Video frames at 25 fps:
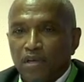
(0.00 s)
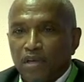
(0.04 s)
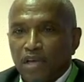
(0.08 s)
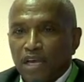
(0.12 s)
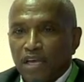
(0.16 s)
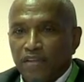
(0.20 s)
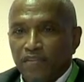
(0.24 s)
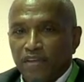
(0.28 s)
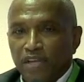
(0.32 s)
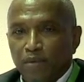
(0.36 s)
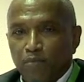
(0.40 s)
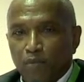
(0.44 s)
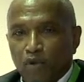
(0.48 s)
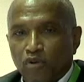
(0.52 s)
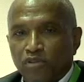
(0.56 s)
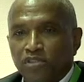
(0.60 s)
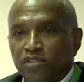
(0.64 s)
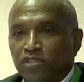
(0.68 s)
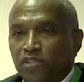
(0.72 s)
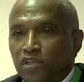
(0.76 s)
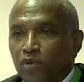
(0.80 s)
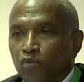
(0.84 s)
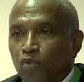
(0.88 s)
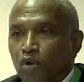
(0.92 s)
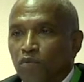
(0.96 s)
In the
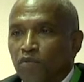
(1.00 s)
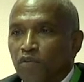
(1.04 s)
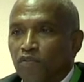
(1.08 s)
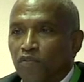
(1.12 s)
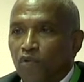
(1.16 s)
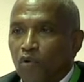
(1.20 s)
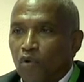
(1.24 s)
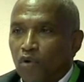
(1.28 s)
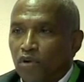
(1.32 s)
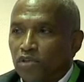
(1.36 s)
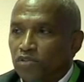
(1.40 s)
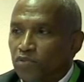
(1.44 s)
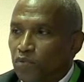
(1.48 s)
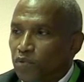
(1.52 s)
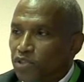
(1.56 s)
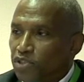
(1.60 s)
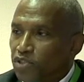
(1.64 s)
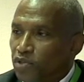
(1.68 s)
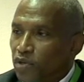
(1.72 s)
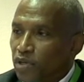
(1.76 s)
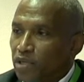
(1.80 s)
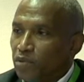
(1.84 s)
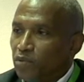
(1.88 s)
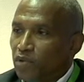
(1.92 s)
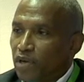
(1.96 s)
emergency room, of course, we
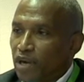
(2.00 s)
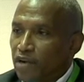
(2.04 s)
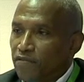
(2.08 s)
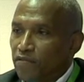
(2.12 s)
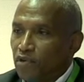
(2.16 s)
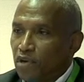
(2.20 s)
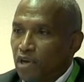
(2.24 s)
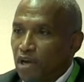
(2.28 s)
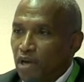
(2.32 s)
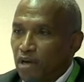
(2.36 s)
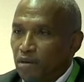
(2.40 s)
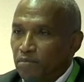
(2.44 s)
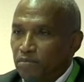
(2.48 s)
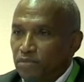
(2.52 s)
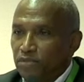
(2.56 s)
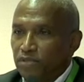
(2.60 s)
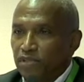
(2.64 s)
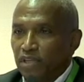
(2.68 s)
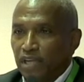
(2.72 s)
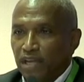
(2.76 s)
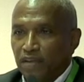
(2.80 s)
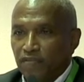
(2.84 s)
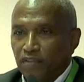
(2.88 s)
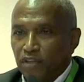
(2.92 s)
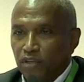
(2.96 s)
treat whatever comes
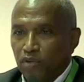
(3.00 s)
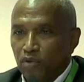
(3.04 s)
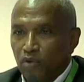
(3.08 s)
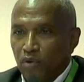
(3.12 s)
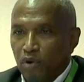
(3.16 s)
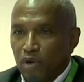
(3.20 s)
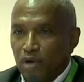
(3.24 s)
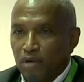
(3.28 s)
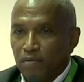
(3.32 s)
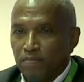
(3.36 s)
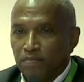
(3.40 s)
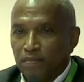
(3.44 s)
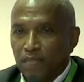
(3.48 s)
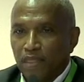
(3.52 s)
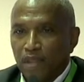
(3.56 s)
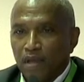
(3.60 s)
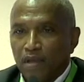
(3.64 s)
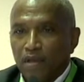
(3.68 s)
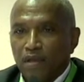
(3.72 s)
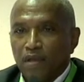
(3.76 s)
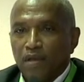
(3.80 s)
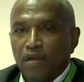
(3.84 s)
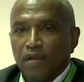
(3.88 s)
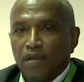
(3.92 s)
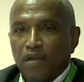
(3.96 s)
in the door.
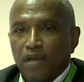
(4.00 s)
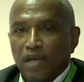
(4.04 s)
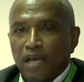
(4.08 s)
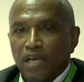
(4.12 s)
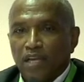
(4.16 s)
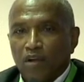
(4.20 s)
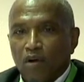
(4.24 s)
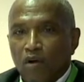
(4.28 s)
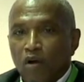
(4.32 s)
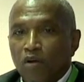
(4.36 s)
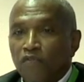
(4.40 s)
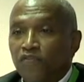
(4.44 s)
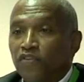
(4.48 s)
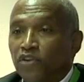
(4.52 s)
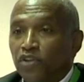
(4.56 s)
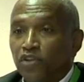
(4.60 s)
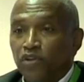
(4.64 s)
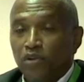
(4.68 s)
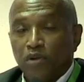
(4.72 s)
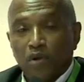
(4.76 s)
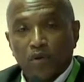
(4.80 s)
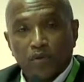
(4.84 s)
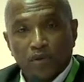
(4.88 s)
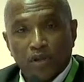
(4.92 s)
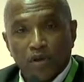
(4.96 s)
And often you
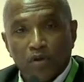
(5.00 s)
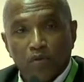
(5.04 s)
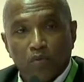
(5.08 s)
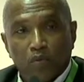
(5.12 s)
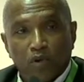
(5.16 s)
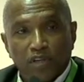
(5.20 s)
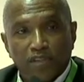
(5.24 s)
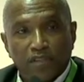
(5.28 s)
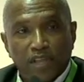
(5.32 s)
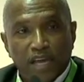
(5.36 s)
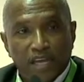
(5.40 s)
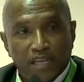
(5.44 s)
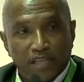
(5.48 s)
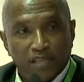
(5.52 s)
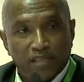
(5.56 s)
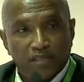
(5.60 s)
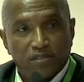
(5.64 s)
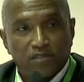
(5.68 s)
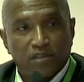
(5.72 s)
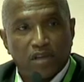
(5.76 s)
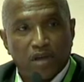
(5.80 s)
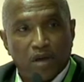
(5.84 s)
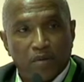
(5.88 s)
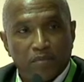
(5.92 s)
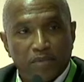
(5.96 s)
don't know what that
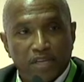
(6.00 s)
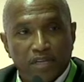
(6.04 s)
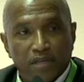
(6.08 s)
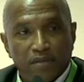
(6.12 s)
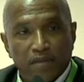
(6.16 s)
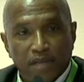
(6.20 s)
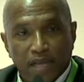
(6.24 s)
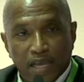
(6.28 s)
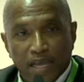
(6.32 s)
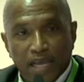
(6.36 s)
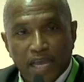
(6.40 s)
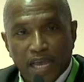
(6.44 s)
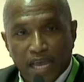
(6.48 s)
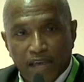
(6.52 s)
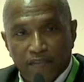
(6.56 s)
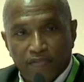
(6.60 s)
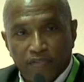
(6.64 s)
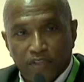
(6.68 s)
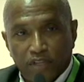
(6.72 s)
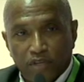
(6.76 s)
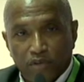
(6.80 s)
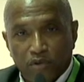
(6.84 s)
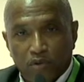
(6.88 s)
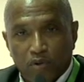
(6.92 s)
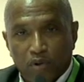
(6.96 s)
is coming in
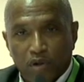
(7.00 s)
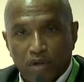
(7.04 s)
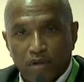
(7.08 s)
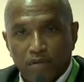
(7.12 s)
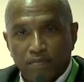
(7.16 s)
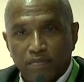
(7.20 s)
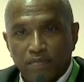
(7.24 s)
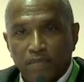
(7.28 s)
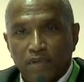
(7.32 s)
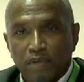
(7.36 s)
the door.